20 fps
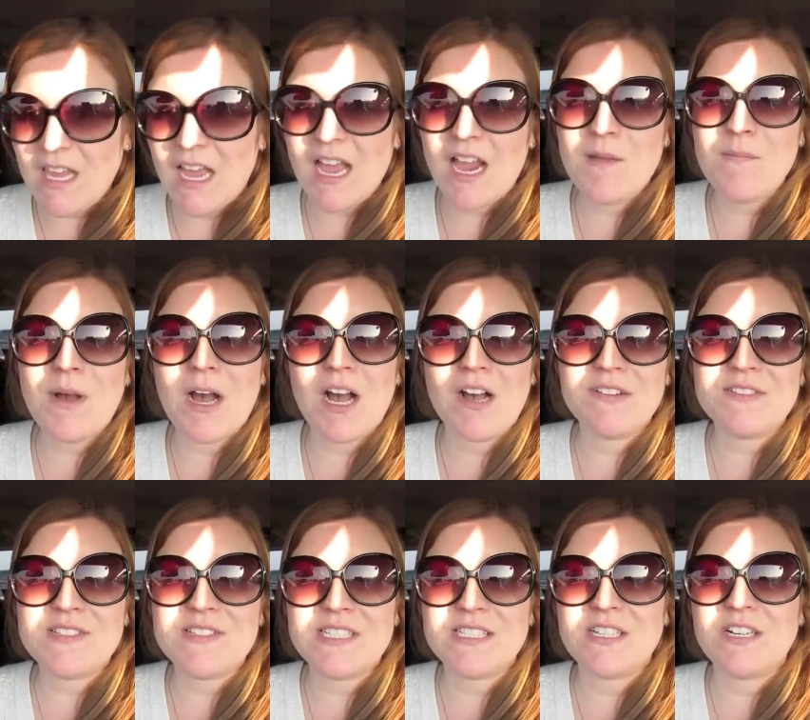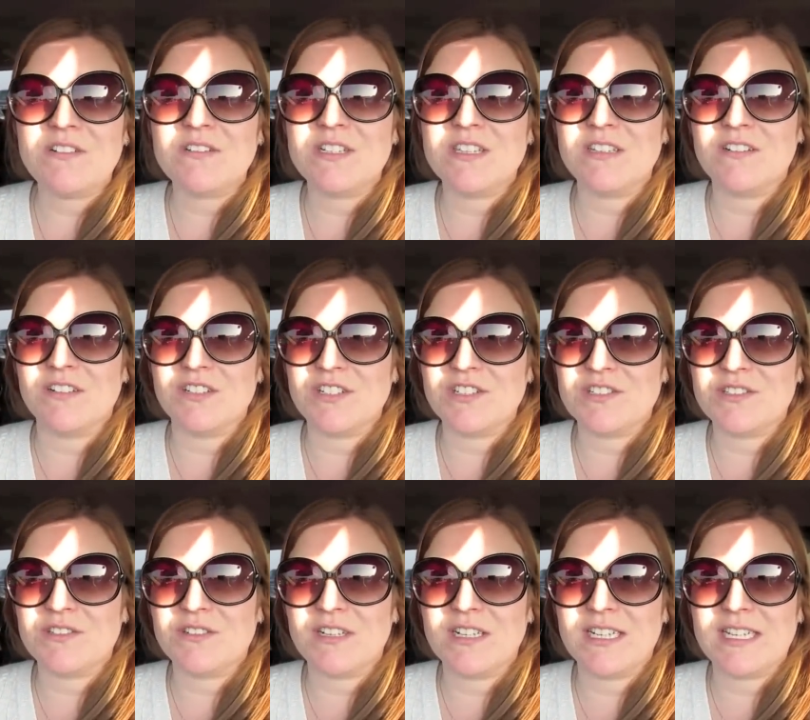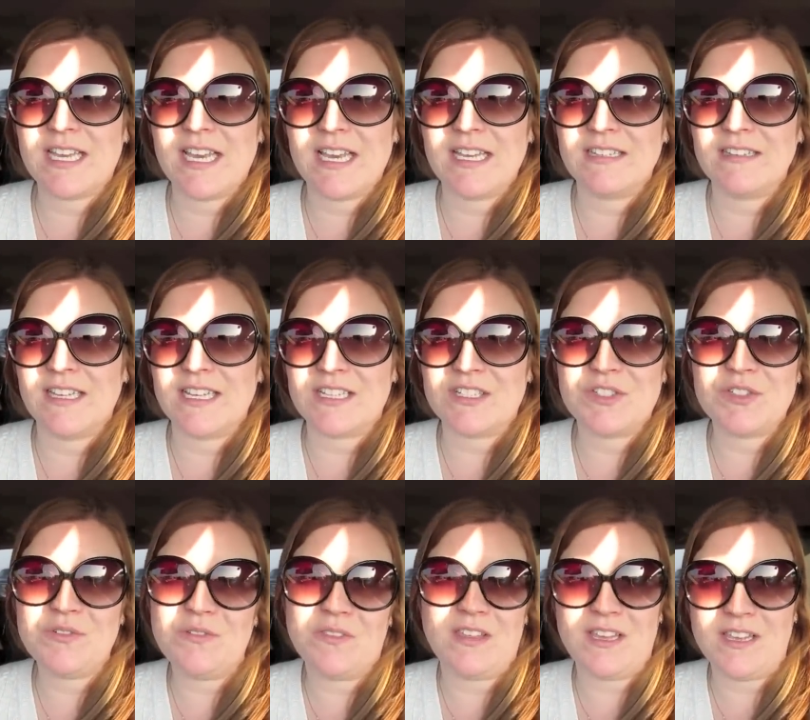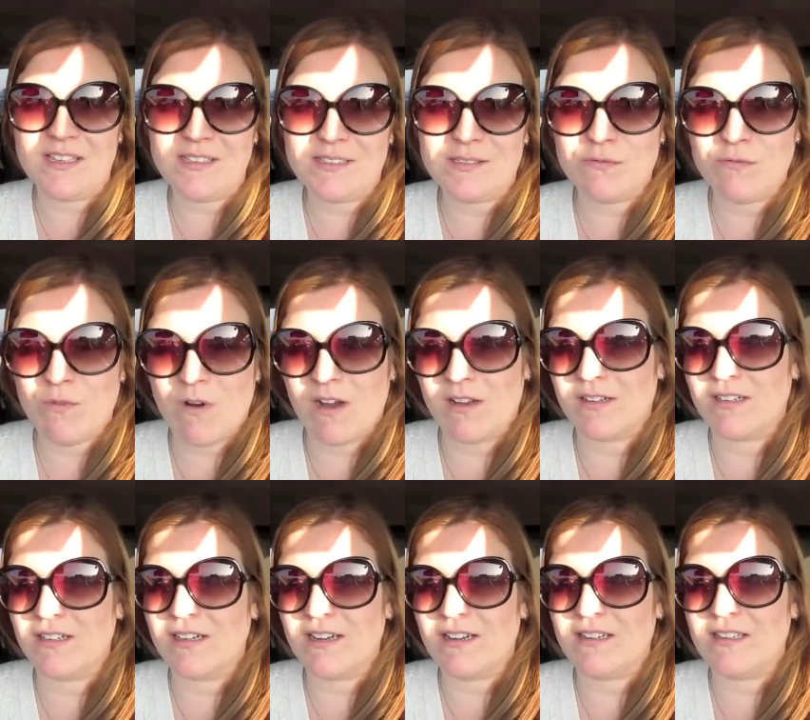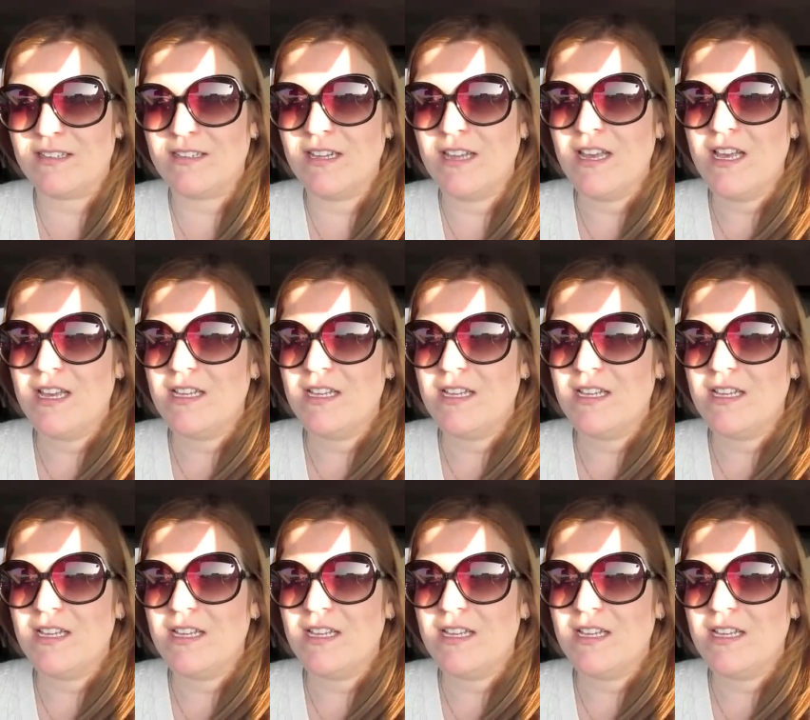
I'm off to go to the grocery store to get like two things, water and